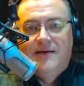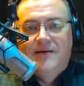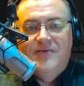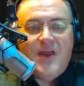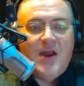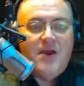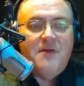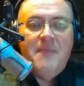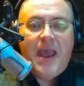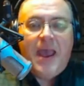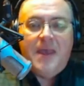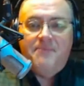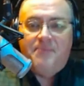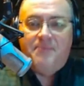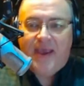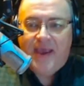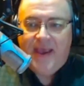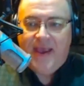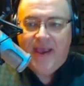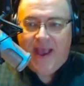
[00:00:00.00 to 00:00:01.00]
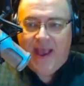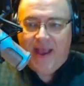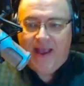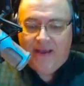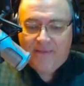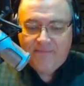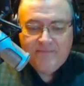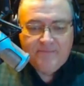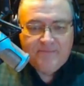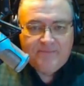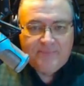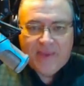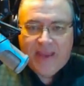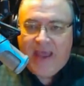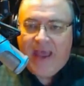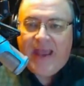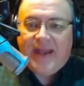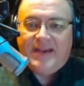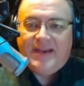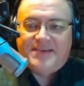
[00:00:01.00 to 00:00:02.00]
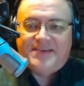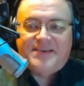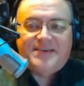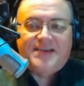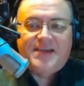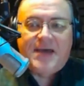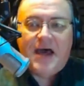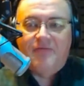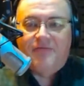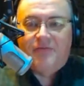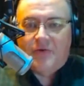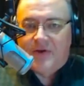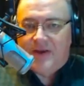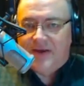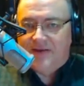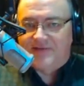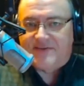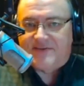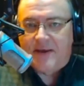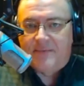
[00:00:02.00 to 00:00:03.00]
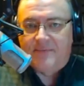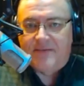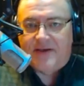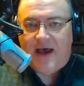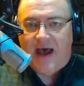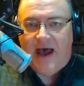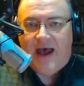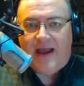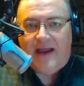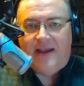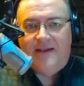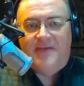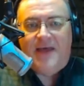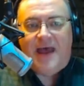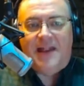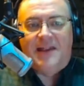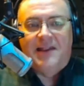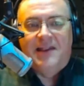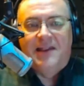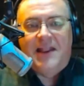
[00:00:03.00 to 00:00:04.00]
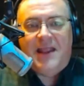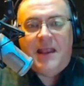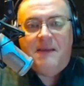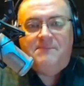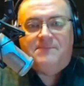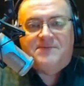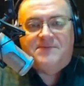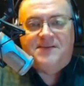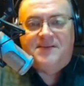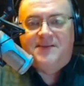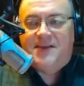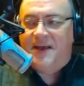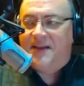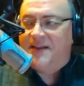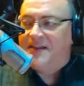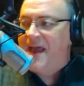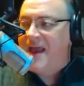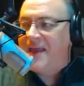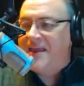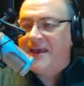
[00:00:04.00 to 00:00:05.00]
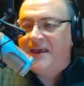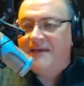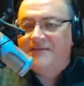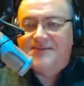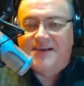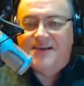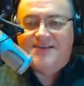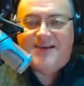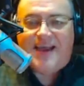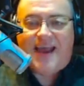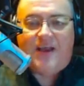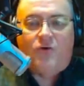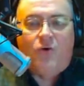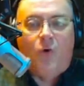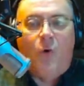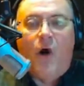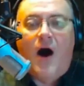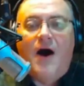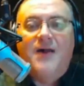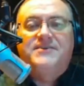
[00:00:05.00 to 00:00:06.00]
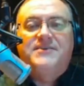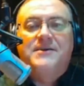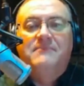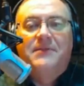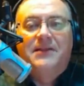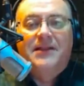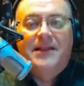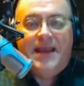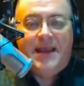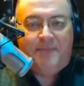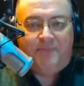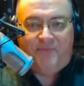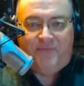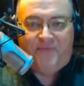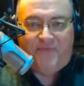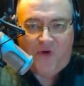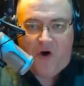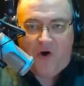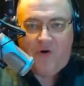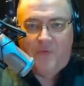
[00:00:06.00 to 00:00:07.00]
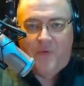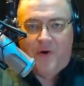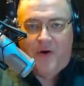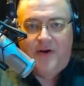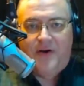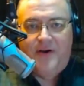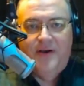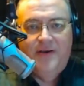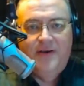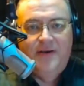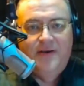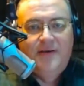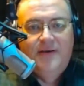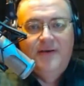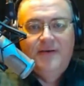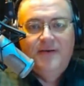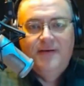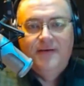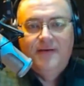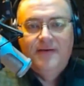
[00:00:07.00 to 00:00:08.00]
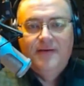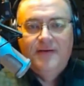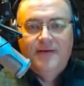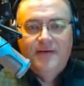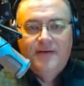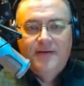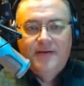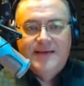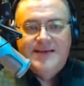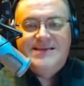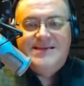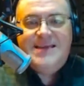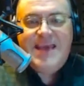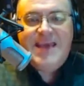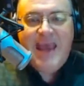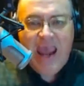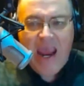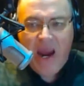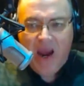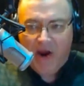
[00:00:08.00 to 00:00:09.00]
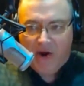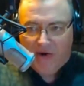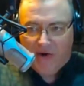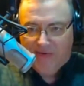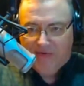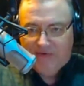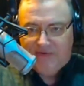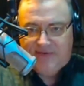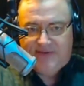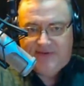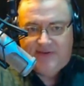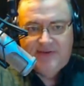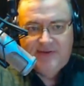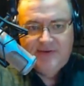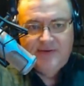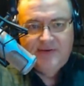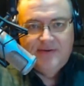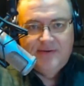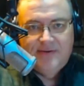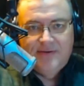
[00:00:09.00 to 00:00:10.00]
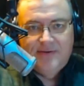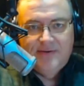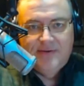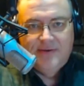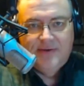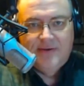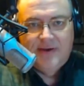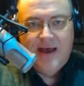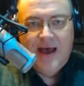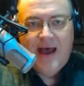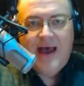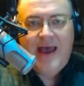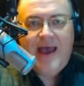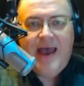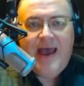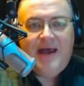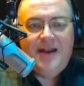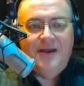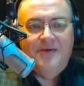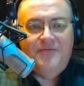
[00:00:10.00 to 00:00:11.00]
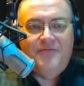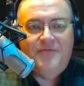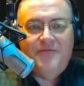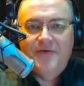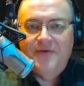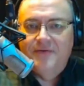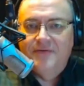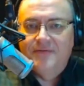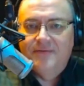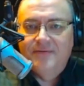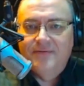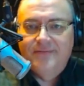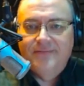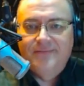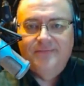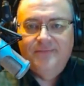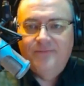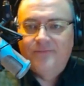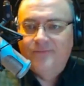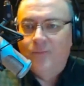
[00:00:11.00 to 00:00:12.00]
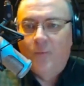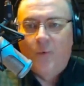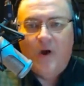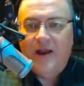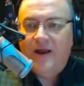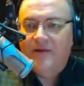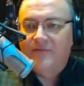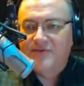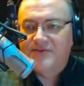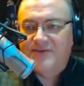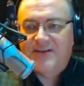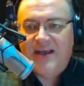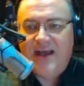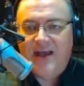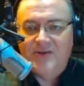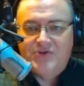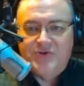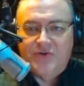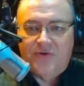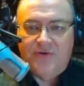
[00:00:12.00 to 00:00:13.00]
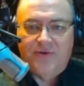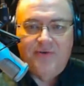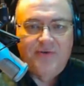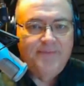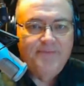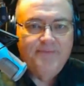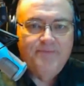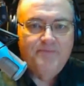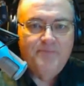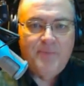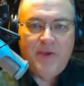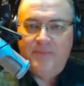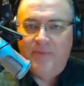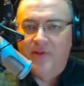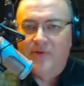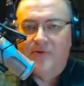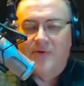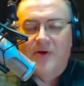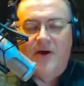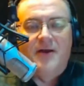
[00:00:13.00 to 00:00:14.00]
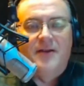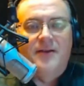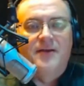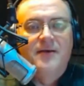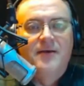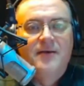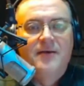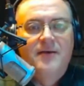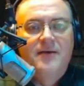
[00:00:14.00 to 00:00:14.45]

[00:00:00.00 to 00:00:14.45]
There may be a discovery of some kind that gives us a quantum leap forward years ahead of whatever schedule people are on.